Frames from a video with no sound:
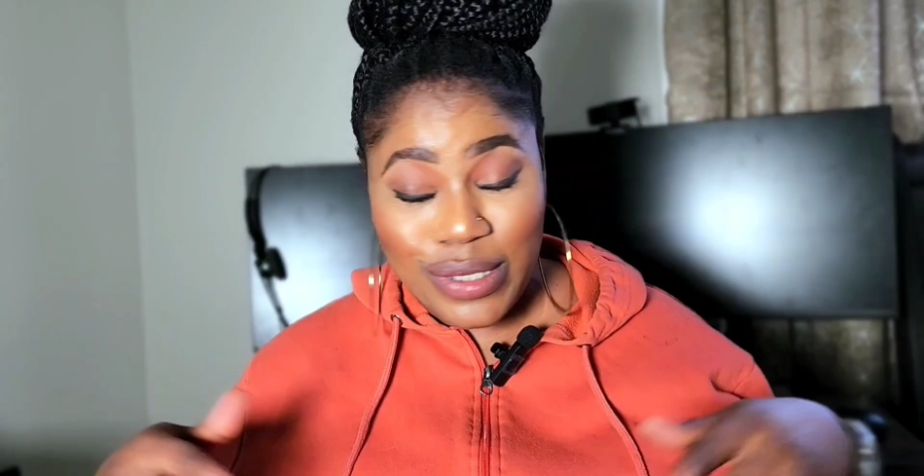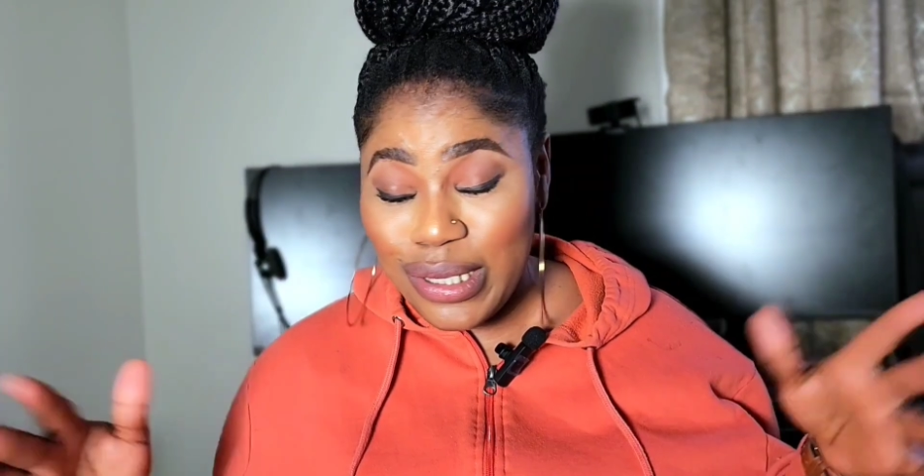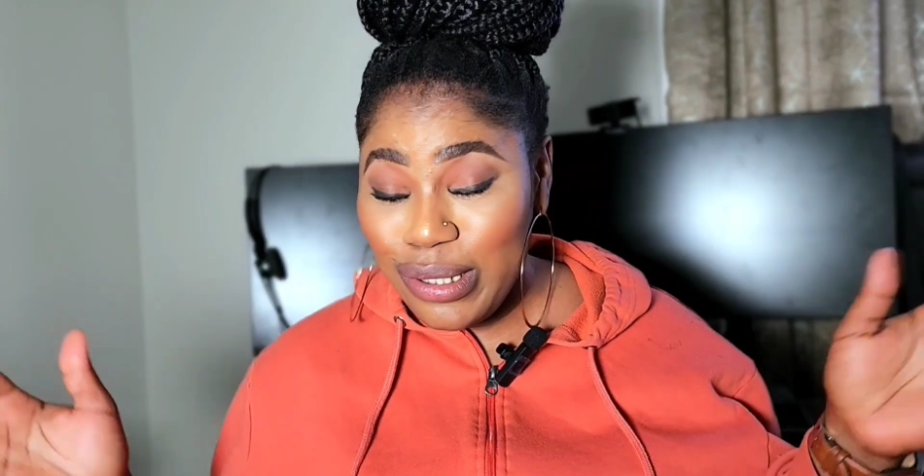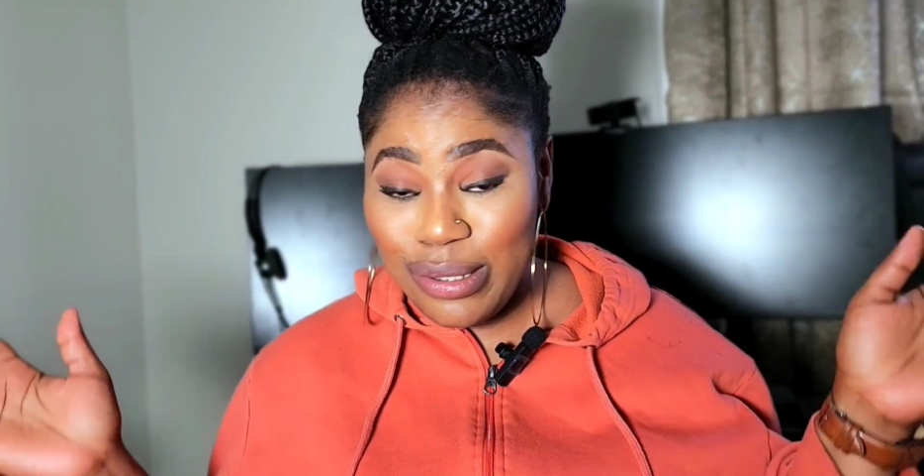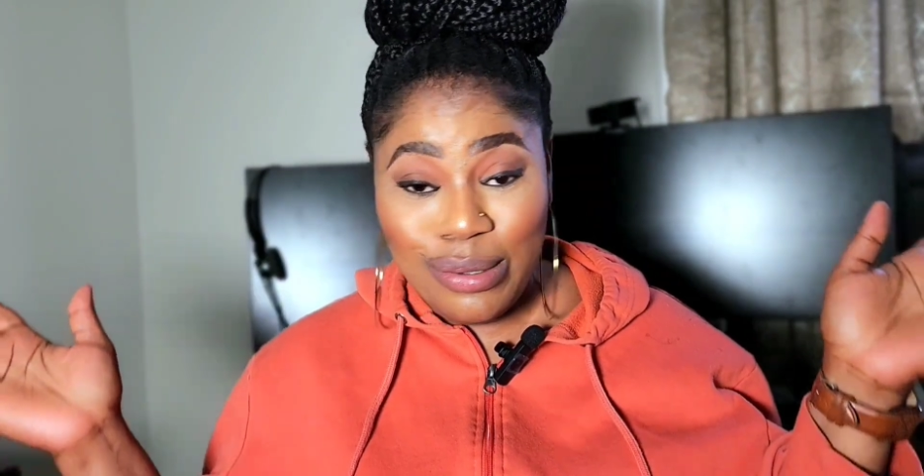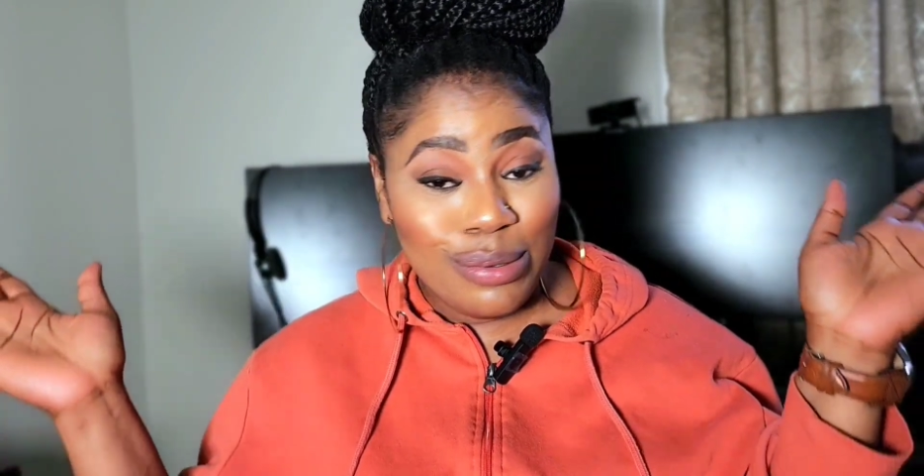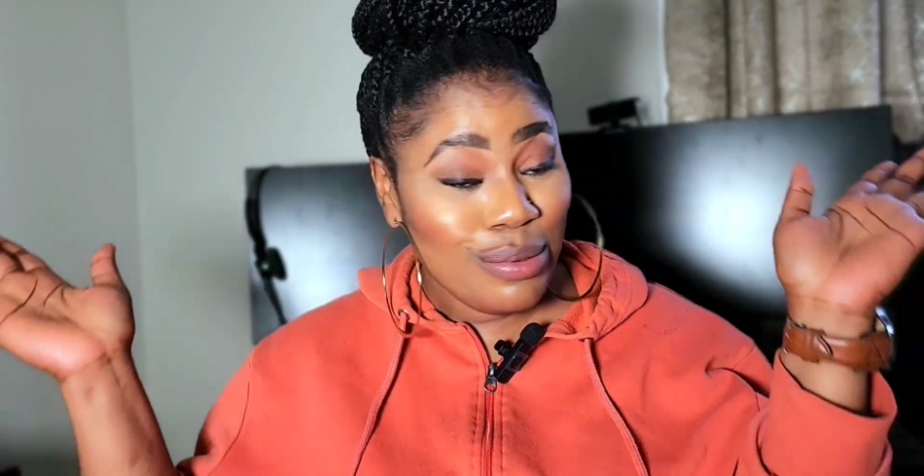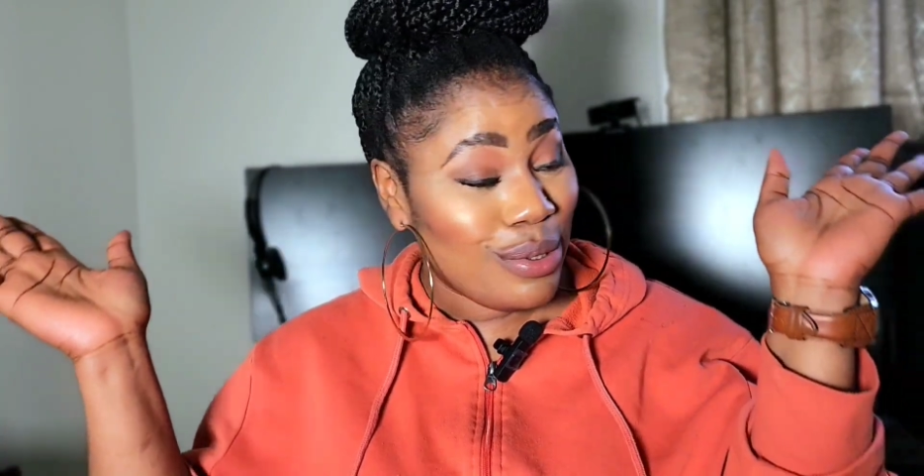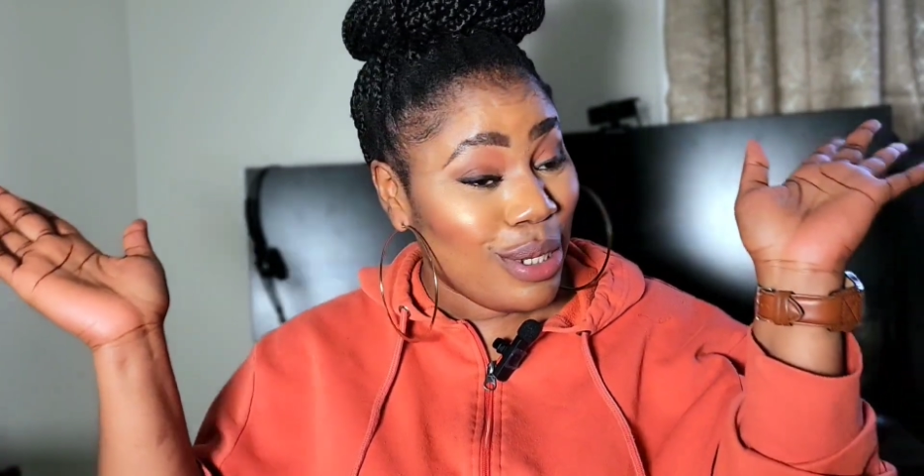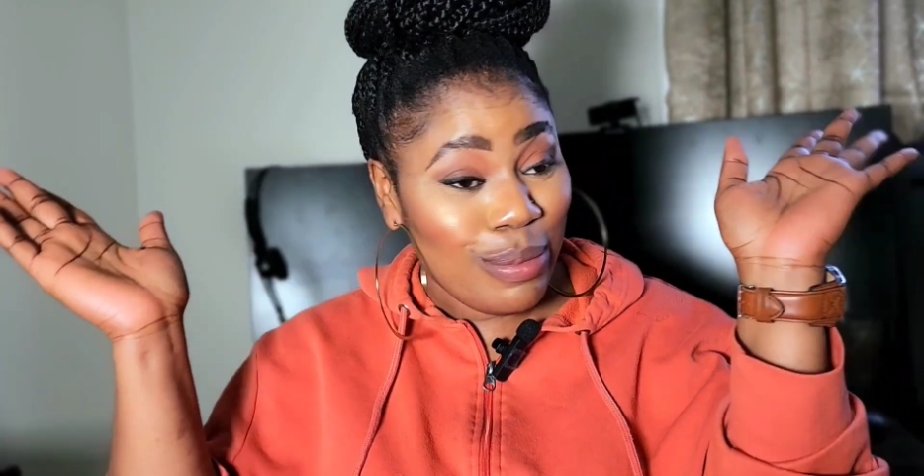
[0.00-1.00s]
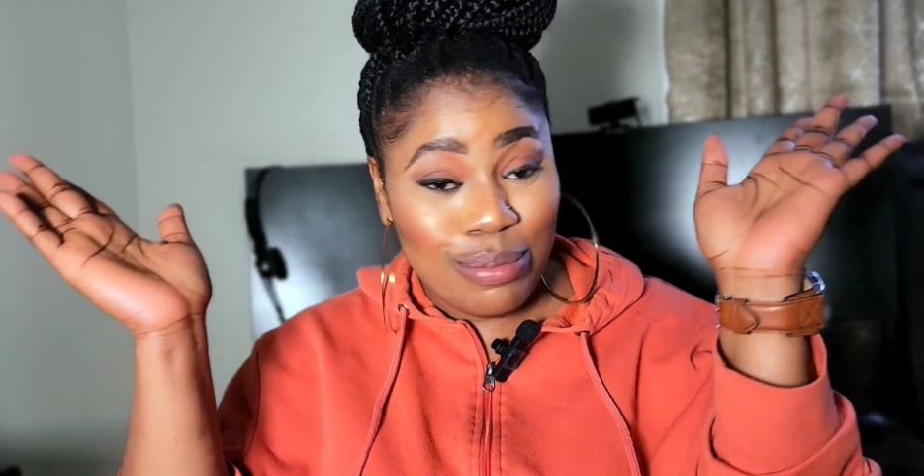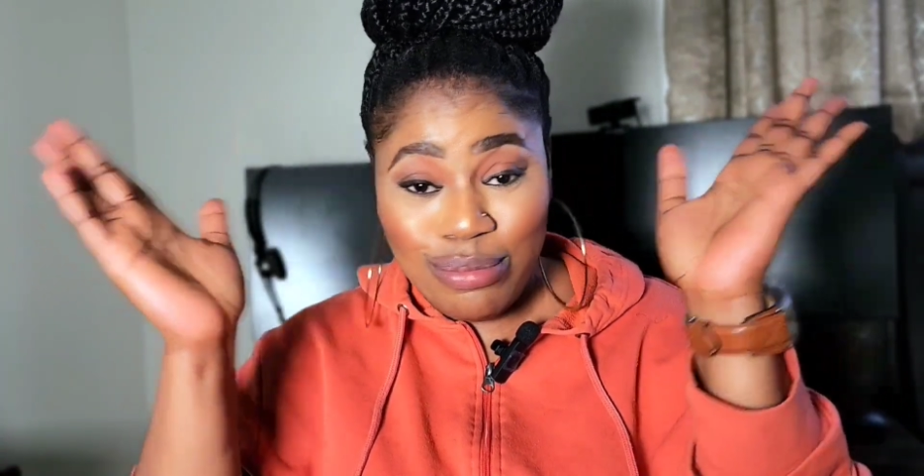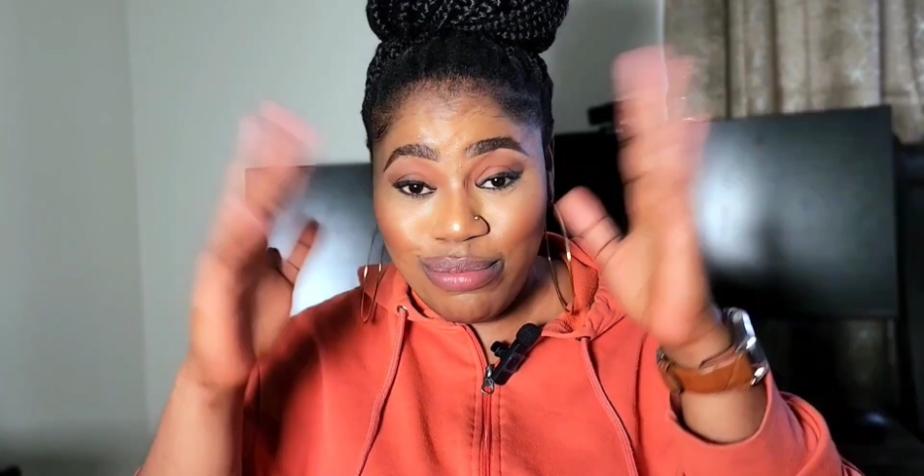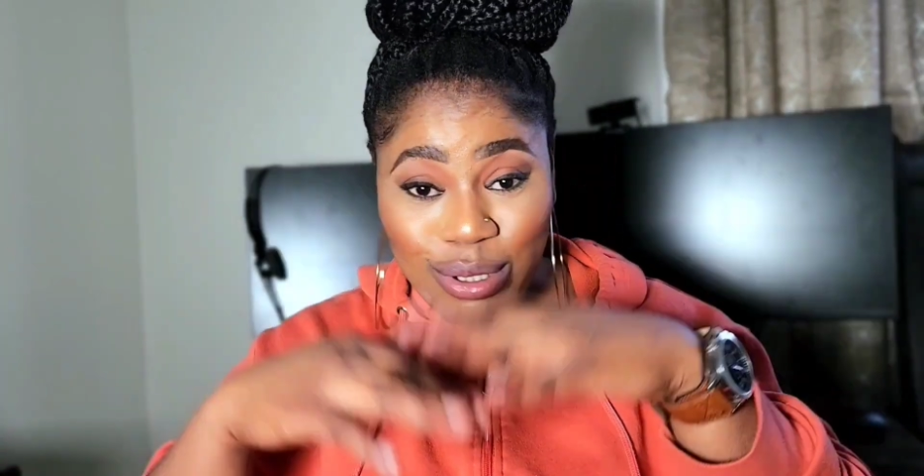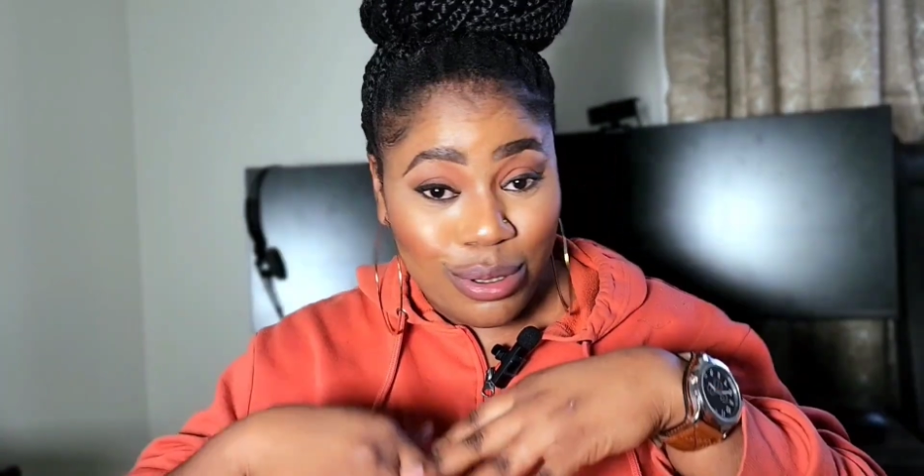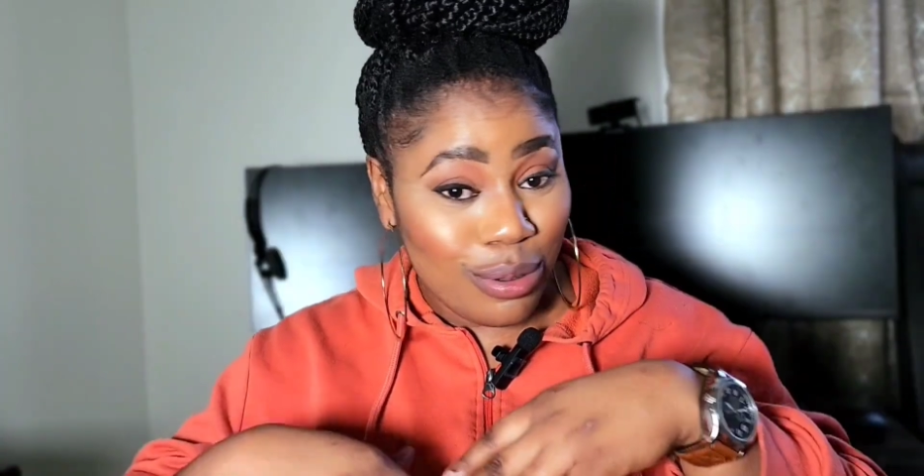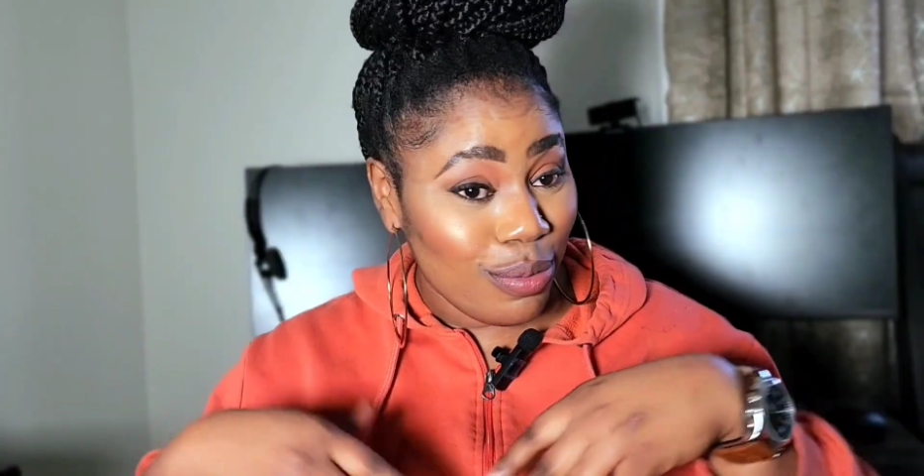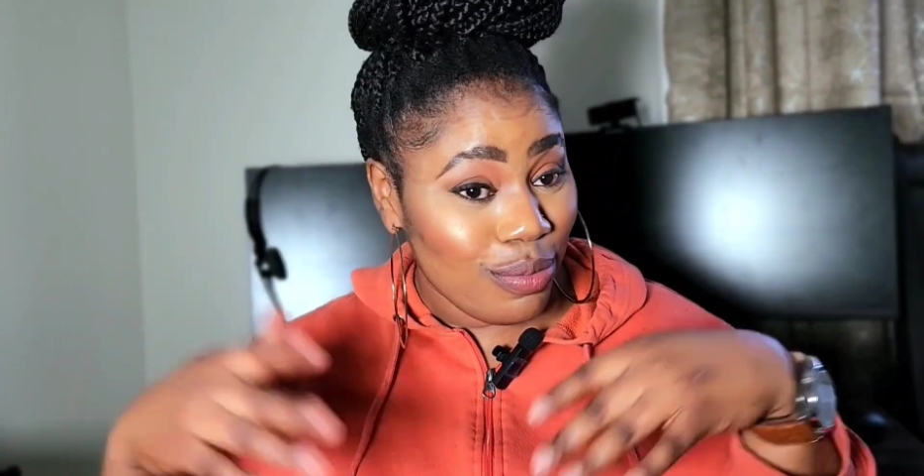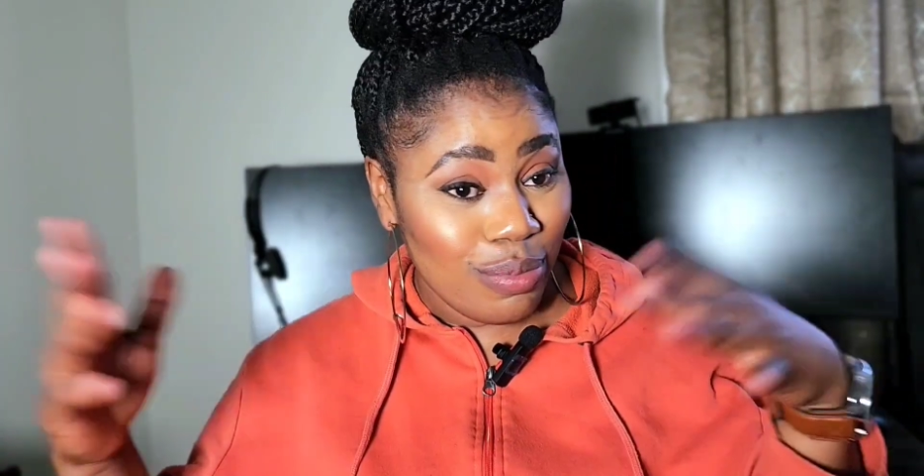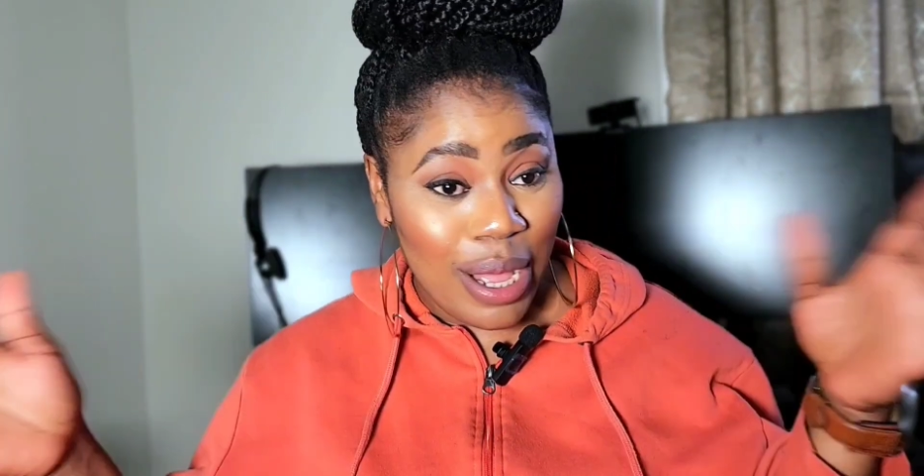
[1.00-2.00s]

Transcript: telling them the